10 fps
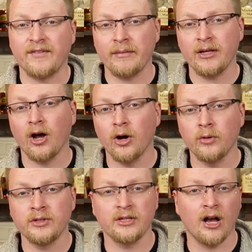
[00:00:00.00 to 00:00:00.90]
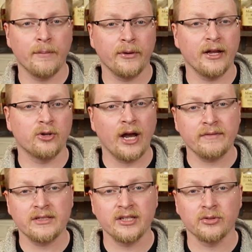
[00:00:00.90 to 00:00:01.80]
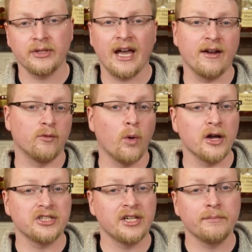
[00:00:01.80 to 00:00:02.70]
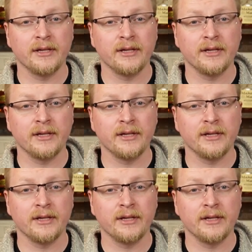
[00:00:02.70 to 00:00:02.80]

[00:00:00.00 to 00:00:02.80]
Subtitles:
family-owned and operated craft distillery out of Washington,